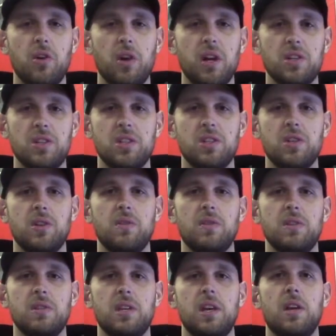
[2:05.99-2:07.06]
correction
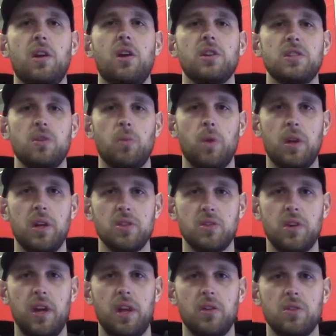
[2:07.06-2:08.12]
service and also
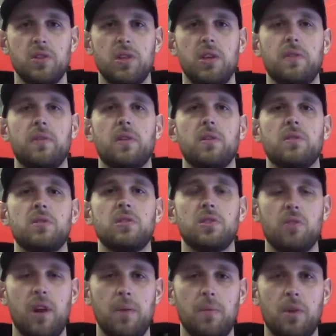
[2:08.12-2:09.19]
$100 off our
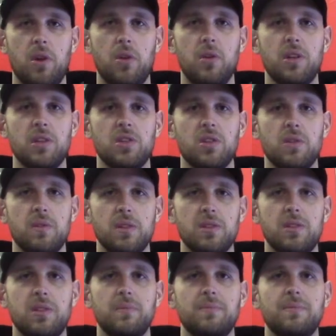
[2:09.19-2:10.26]
ceramic coating
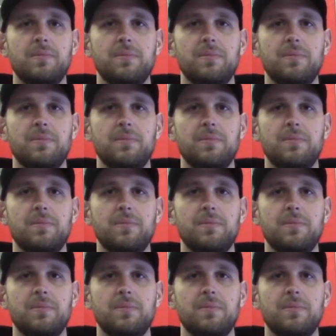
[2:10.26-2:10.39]
service.